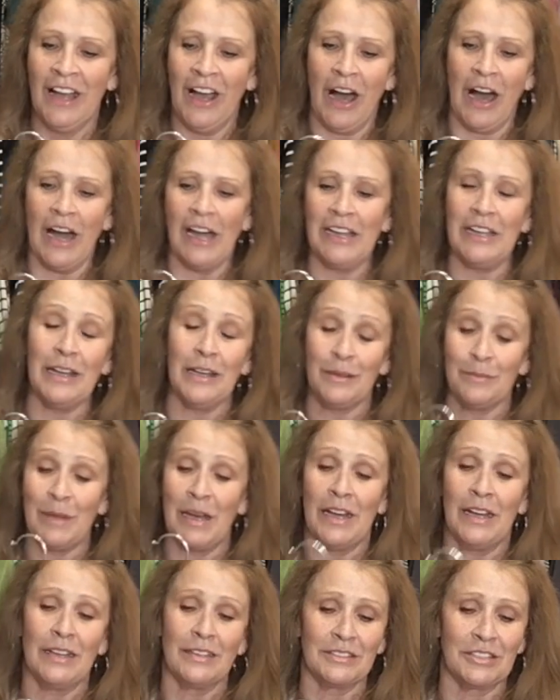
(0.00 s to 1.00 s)
I am
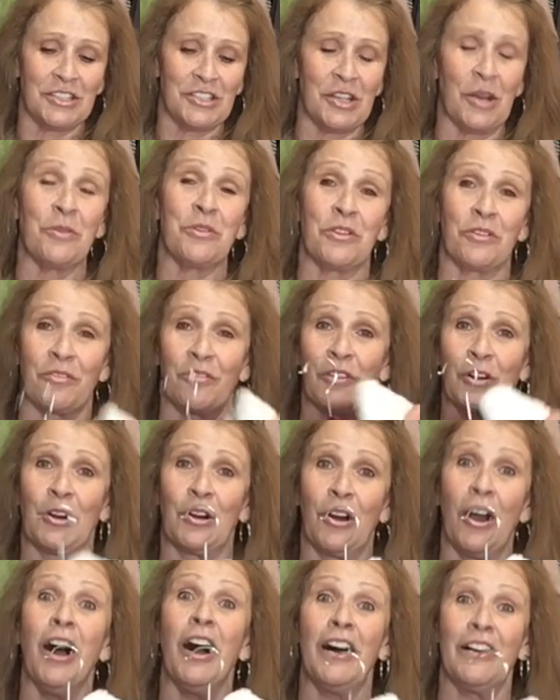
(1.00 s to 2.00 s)
a show your
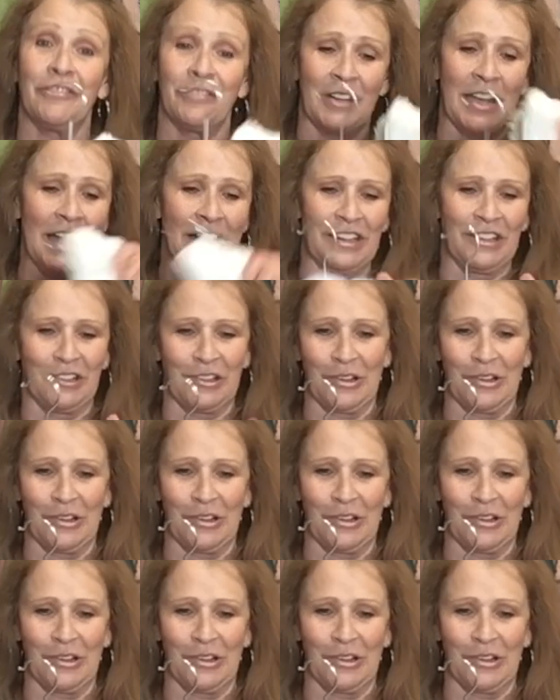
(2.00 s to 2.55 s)
fur off kind of